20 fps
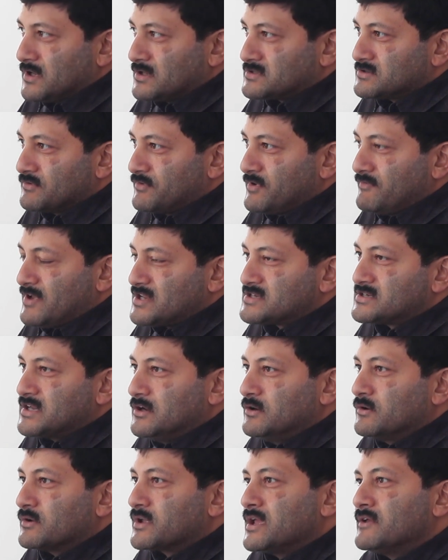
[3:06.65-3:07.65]
So we were still
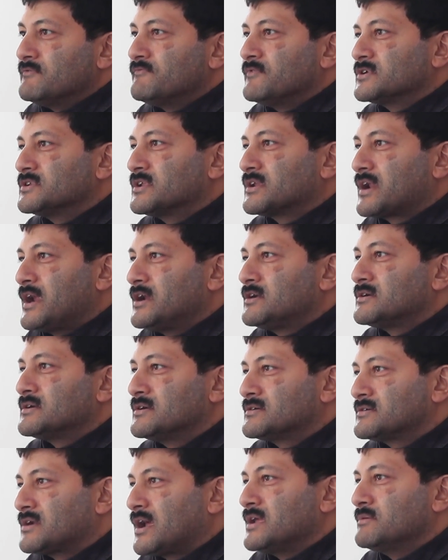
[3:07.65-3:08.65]
looking for the right
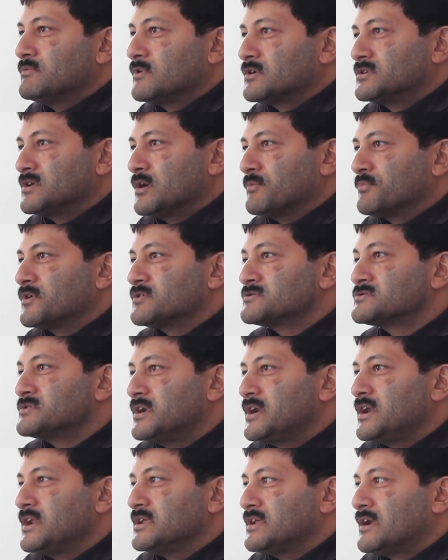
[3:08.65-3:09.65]
time or the
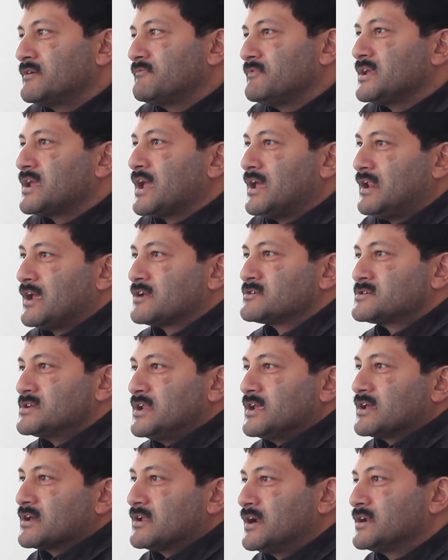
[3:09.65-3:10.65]
opportunity that we can
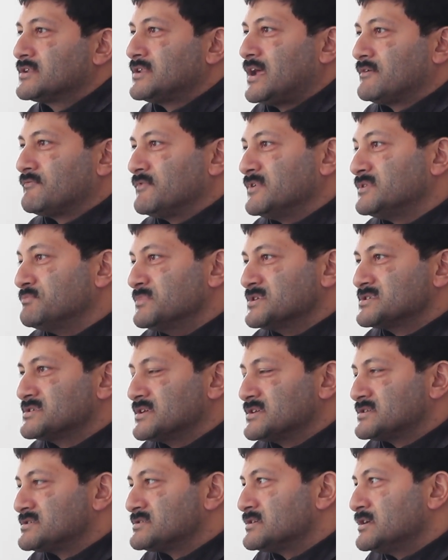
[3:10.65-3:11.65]
actually connect that with
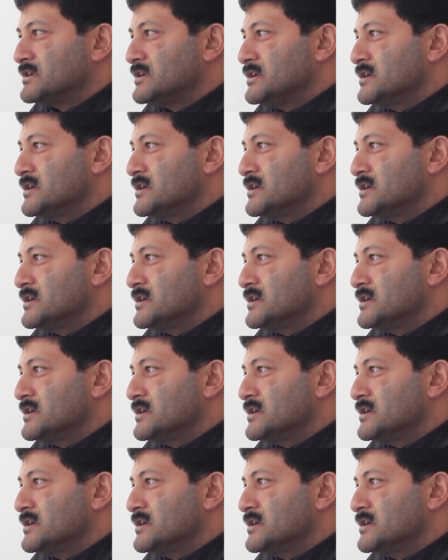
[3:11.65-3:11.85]
business.